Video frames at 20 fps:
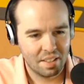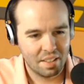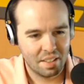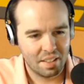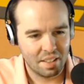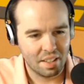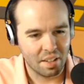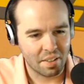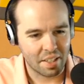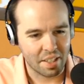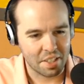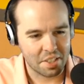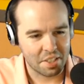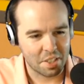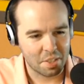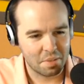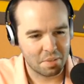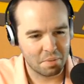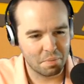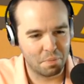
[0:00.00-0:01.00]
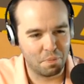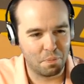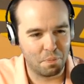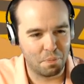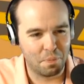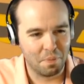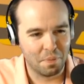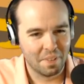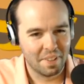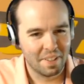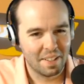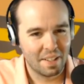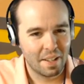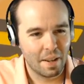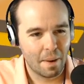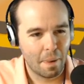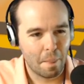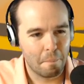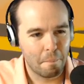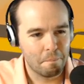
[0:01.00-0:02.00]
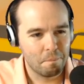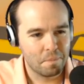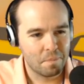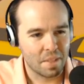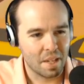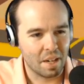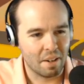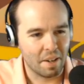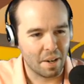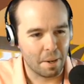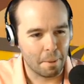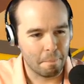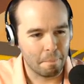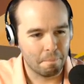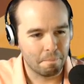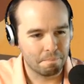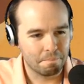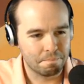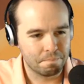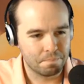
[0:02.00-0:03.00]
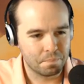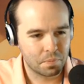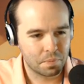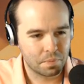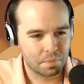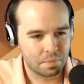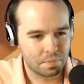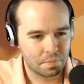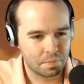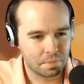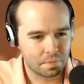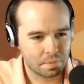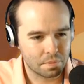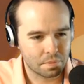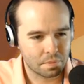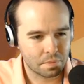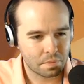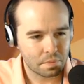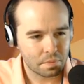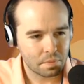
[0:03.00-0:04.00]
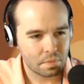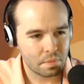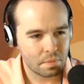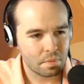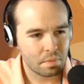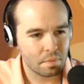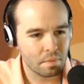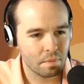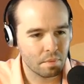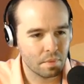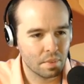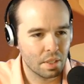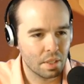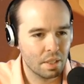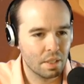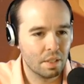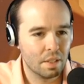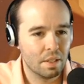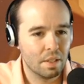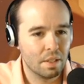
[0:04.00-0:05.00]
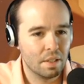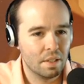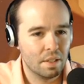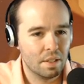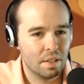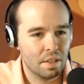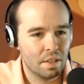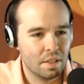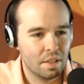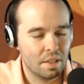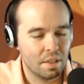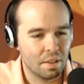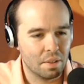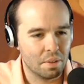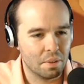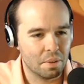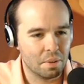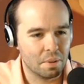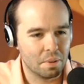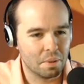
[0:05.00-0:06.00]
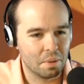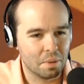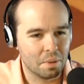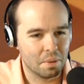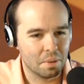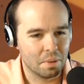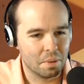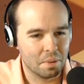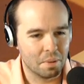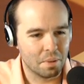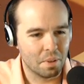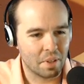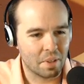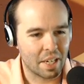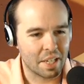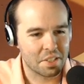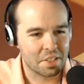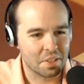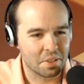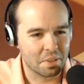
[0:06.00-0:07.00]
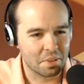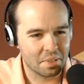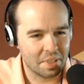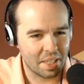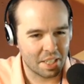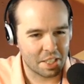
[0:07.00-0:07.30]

Okay. Just. All right. All right. Oh, okay, so it